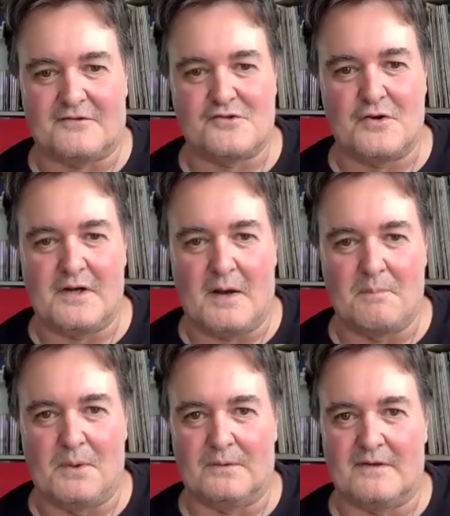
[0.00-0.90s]
like a studio
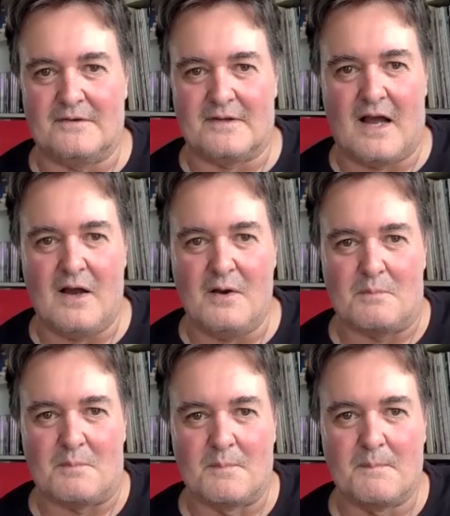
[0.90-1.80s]
built into the
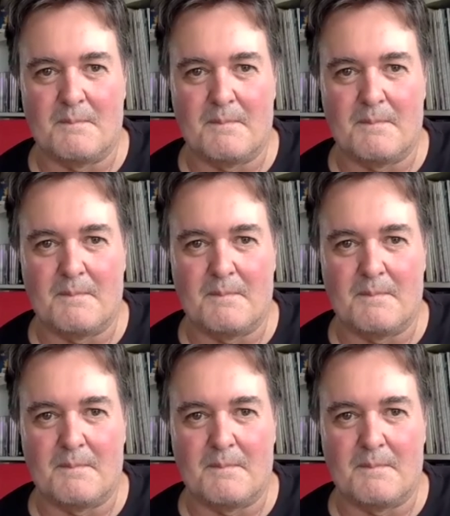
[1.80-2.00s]
home.